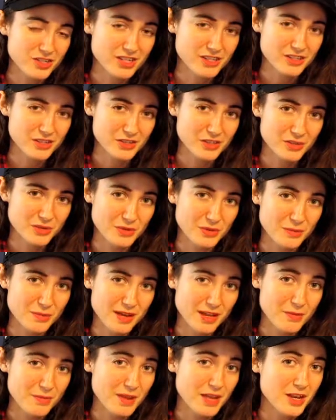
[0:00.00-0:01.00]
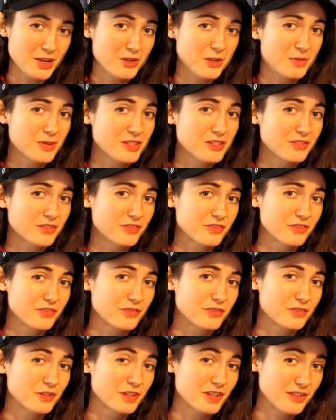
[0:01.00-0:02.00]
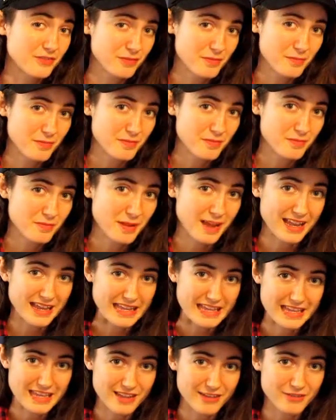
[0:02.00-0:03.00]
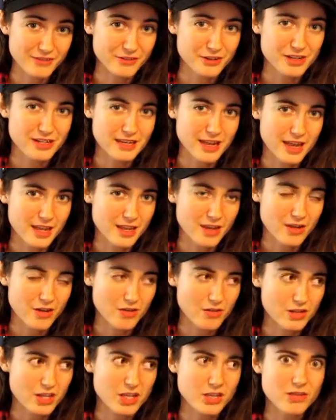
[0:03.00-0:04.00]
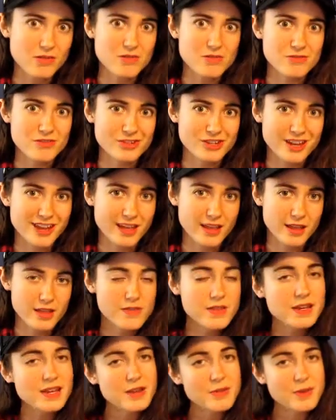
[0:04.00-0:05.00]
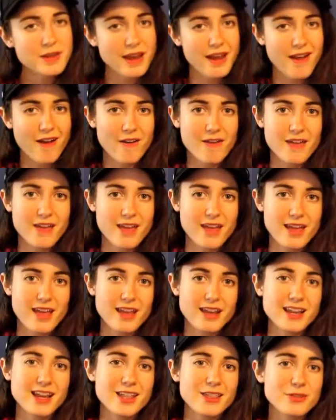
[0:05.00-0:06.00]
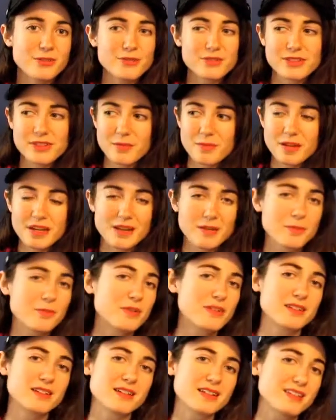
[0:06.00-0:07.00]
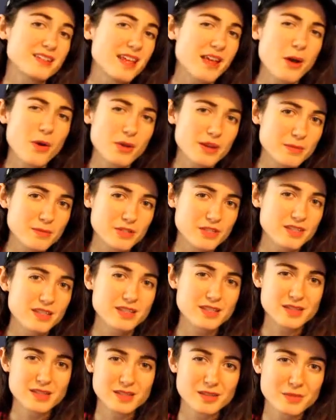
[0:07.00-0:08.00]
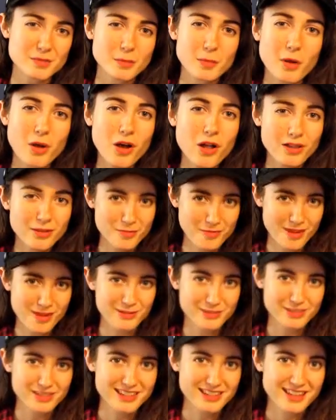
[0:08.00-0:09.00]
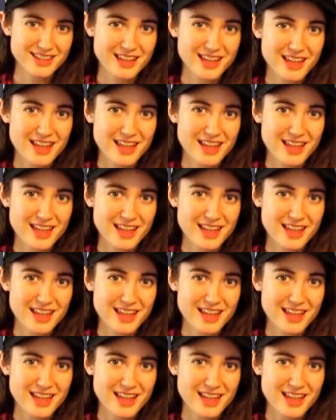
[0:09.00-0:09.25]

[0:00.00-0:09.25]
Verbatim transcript: Jesus told about a man who was forgiven by a king for a debt he owed, a huge debt, and then he went out and he threw somebody in prison because they owed him just a small amount.